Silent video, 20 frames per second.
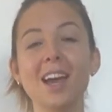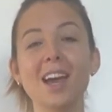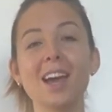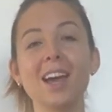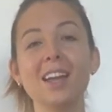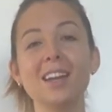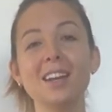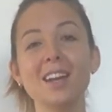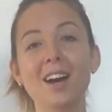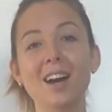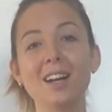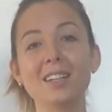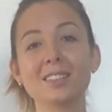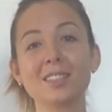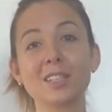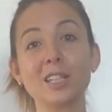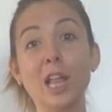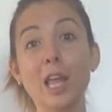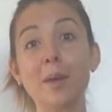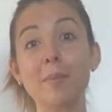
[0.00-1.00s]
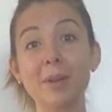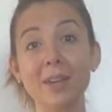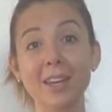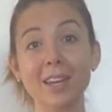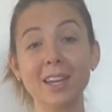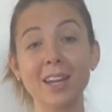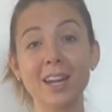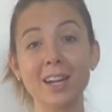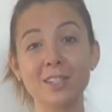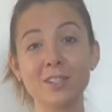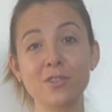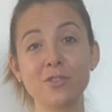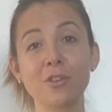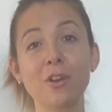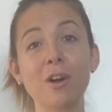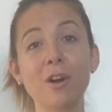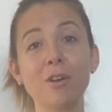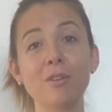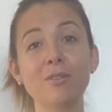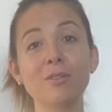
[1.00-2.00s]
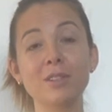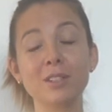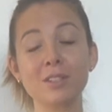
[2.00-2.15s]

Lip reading: and not claiming it as your own.